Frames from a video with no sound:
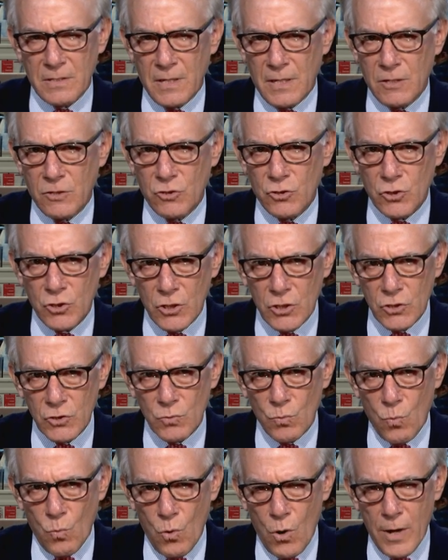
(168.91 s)
They
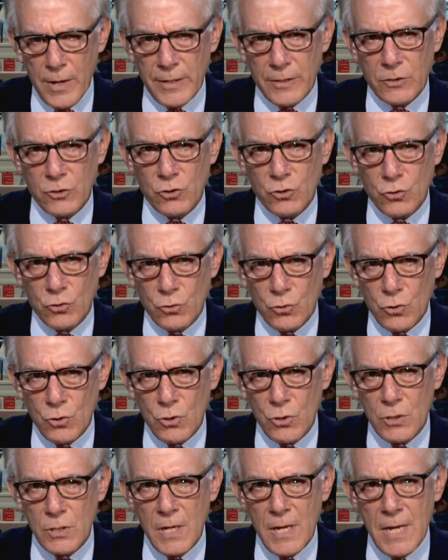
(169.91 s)
just want to
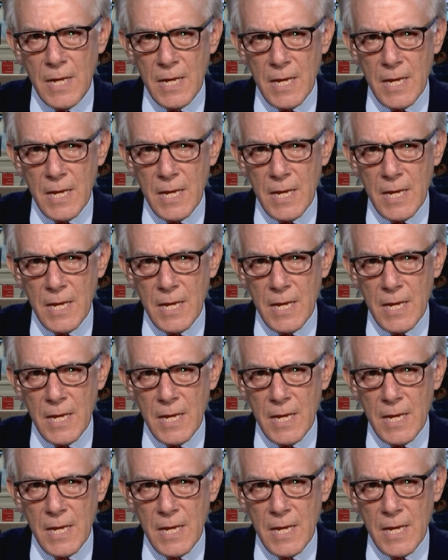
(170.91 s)
churn